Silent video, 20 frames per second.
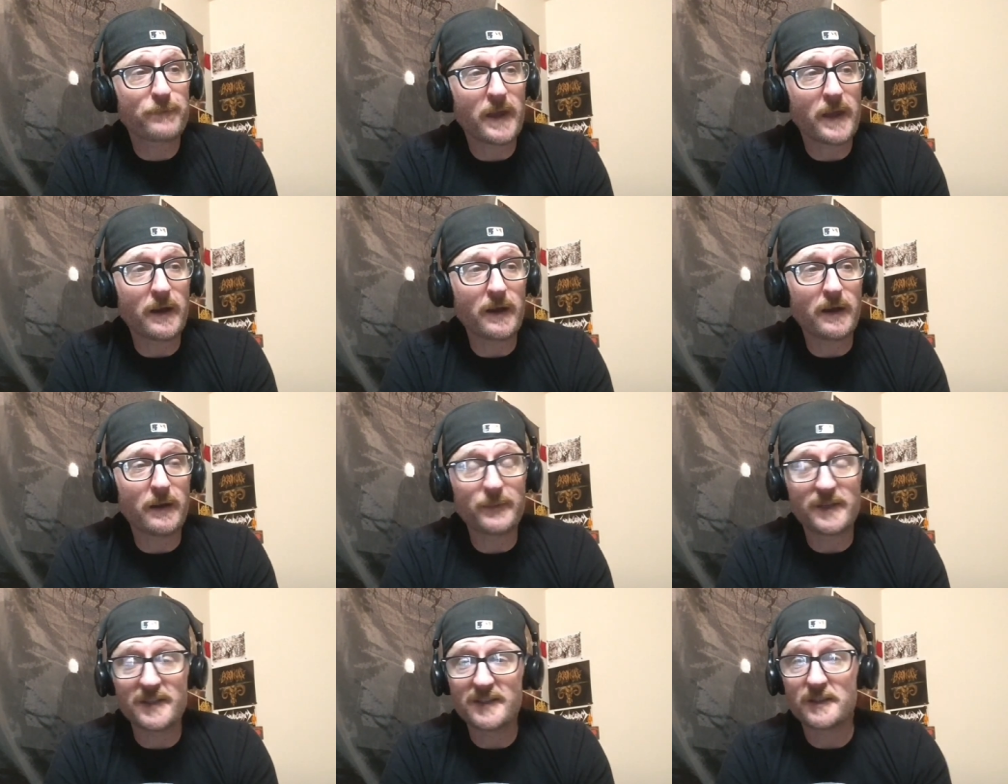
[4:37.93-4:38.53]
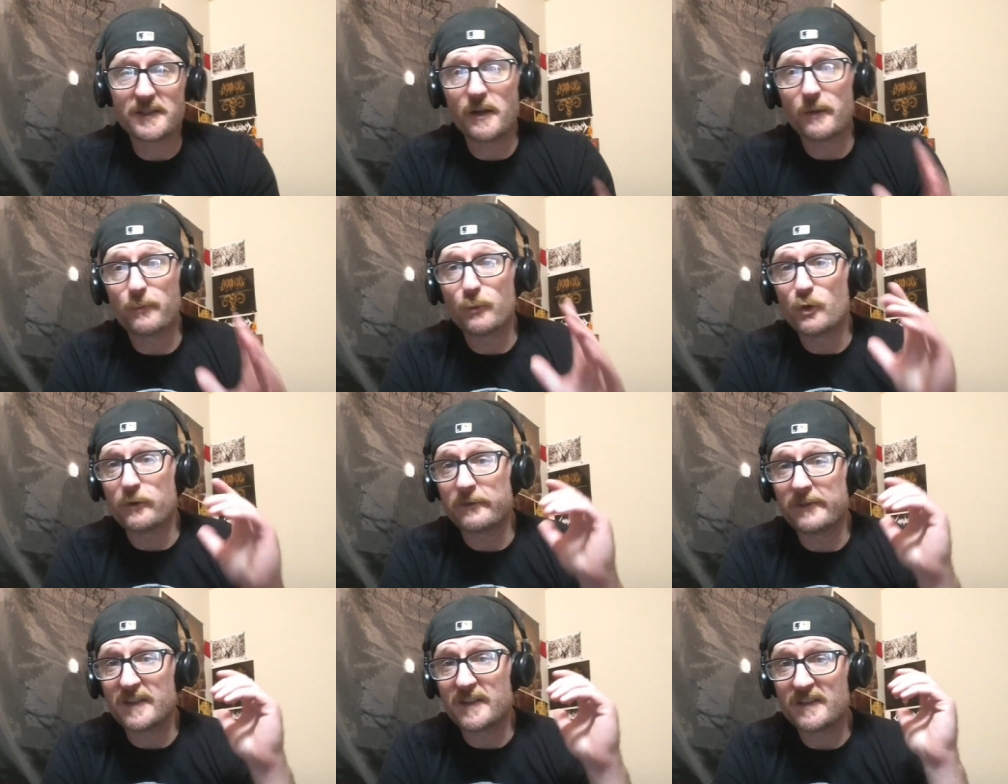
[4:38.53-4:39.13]
Um, he's done
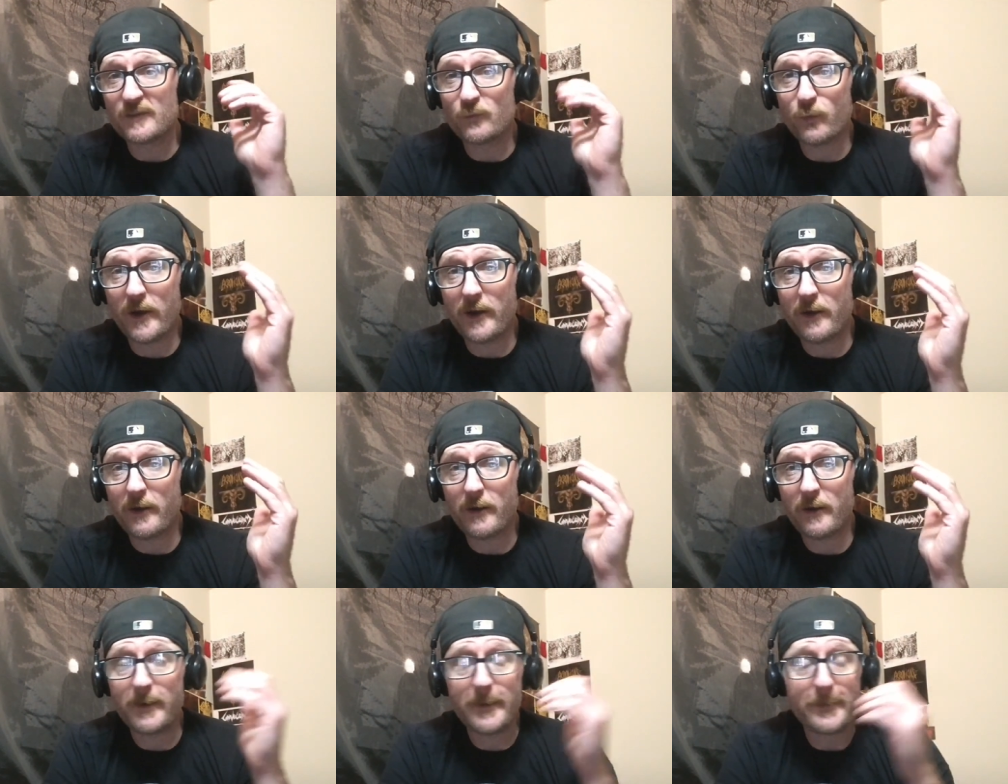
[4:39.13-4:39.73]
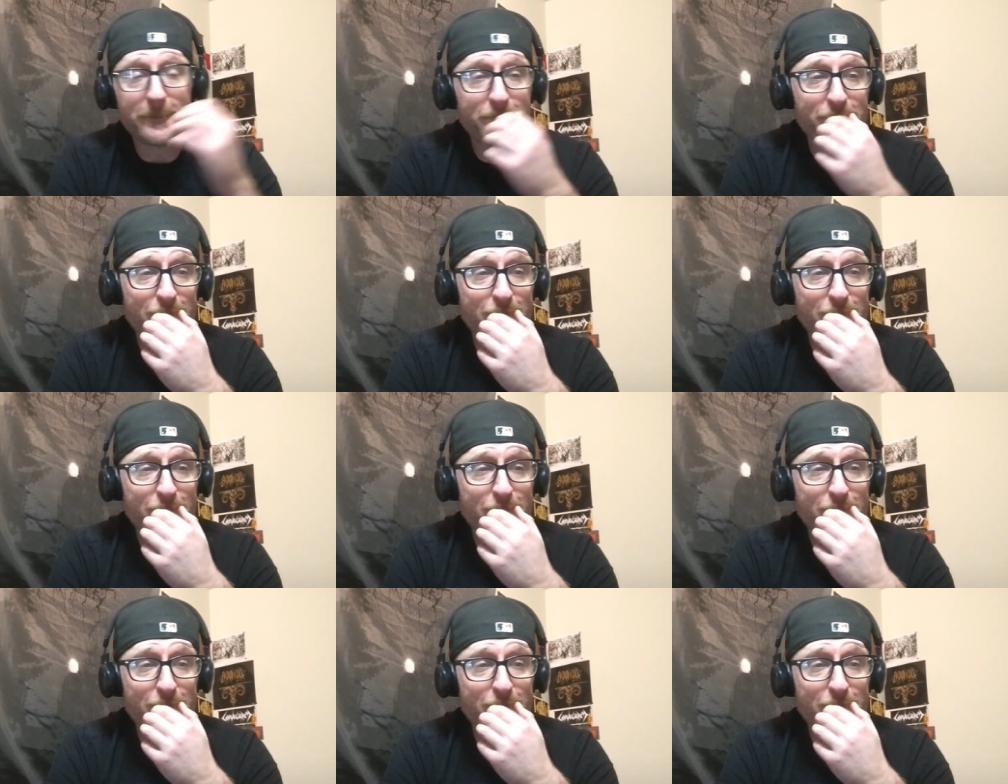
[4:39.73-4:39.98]
movies where